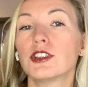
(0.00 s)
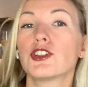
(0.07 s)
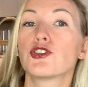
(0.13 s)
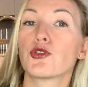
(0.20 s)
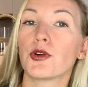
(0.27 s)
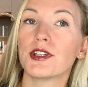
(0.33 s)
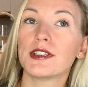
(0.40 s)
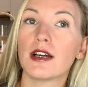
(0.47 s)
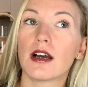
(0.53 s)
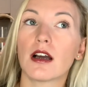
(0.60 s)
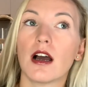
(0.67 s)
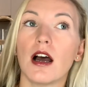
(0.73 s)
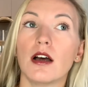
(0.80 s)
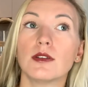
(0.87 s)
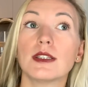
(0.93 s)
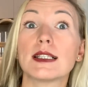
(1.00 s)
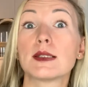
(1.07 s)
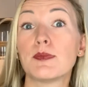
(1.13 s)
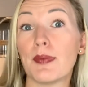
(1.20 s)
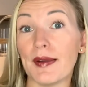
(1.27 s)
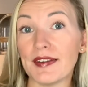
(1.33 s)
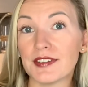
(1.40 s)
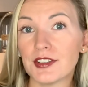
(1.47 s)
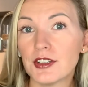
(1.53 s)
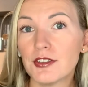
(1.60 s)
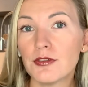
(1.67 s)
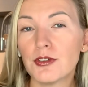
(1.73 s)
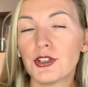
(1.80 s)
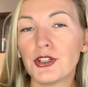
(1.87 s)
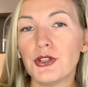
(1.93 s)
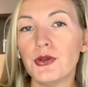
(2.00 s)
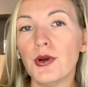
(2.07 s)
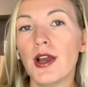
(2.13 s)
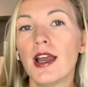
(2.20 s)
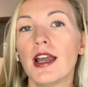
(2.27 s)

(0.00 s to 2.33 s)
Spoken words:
a joint account, it's better for you.